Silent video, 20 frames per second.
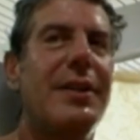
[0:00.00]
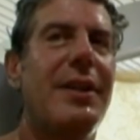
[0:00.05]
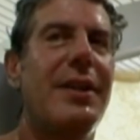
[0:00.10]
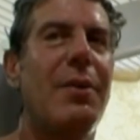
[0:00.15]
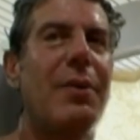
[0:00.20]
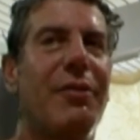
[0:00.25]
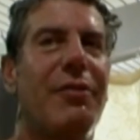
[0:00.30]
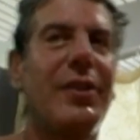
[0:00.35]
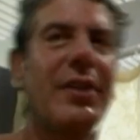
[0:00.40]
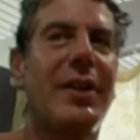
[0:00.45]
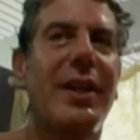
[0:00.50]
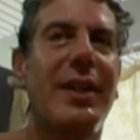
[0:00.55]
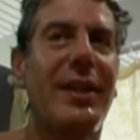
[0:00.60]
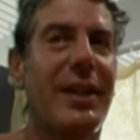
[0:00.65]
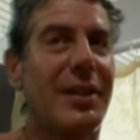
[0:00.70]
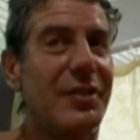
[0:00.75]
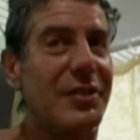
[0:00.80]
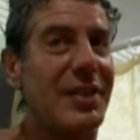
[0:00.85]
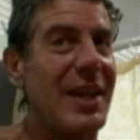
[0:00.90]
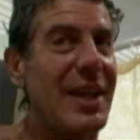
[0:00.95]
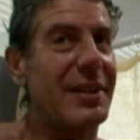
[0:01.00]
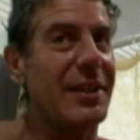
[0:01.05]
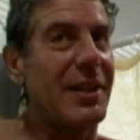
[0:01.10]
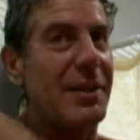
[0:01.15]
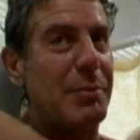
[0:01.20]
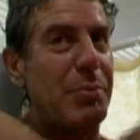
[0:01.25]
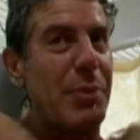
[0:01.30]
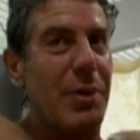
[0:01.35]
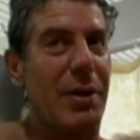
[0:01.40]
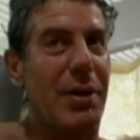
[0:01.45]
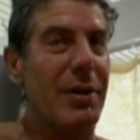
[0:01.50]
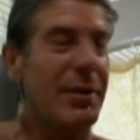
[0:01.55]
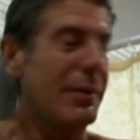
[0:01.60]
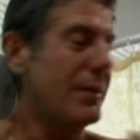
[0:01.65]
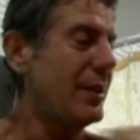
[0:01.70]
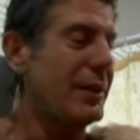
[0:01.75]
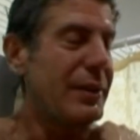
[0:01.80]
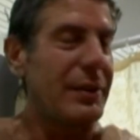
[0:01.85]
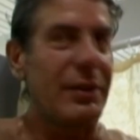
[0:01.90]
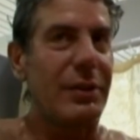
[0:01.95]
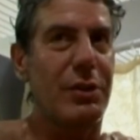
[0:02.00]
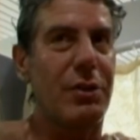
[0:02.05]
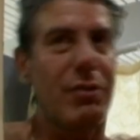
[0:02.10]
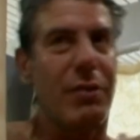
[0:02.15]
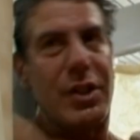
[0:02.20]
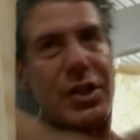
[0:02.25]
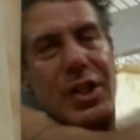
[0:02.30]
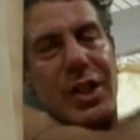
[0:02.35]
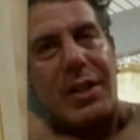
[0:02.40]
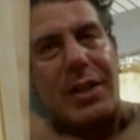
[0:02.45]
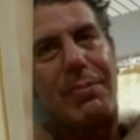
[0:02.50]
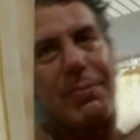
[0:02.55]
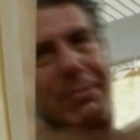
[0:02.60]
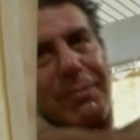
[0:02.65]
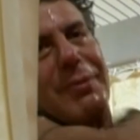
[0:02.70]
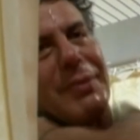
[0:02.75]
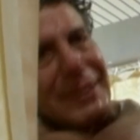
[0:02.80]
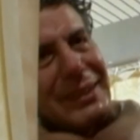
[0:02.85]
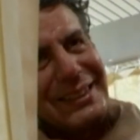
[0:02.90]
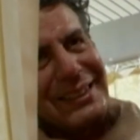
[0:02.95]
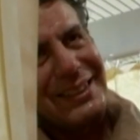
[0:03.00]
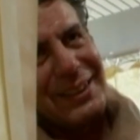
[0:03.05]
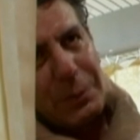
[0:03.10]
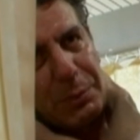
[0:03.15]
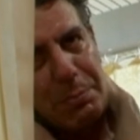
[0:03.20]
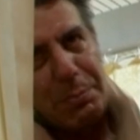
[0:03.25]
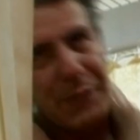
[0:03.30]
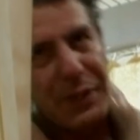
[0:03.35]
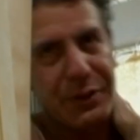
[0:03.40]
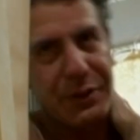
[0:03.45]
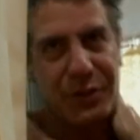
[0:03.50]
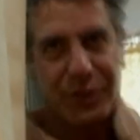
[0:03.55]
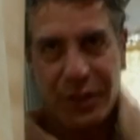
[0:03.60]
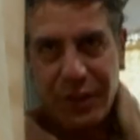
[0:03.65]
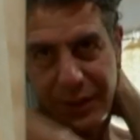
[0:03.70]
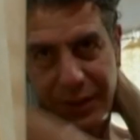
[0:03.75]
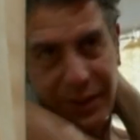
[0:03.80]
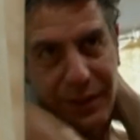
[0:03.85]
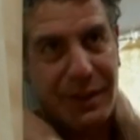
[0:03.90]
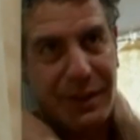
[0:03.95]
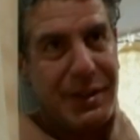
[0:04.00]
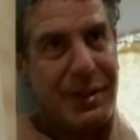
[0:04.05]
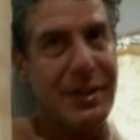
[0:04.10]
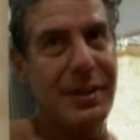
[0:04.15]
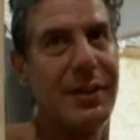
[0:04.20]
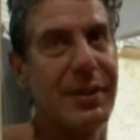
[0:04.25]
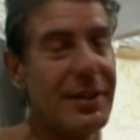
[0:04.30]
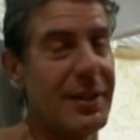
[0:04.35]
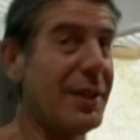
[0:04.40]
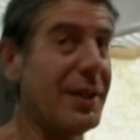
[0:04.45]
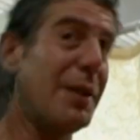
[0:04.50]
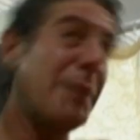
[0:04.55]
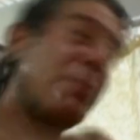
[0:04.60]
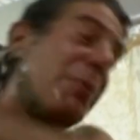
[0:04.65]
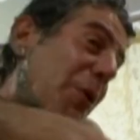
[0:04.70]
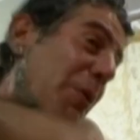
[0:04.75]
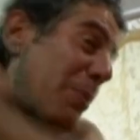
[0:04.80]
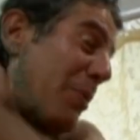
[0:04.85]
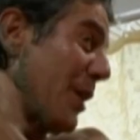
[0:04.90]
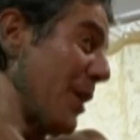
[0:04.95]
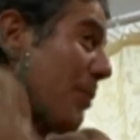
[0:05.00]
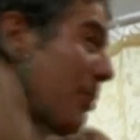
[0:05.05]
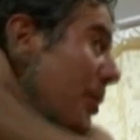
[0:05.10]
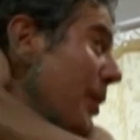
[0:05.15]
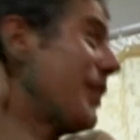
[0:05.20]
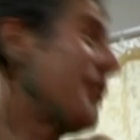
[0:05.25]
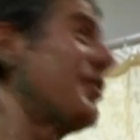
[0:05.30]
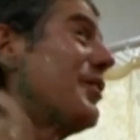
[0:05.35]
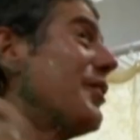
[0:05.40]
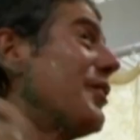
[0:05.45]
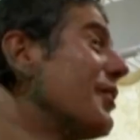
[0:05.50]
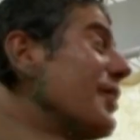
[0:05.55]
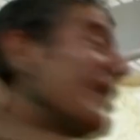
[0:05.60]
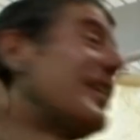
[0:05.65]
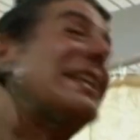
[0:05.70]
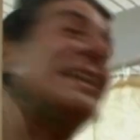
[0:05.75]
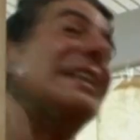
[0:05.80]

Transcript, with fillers: Now I feel kind of like a Nut bar, little crunchy, little bits inappropriate places.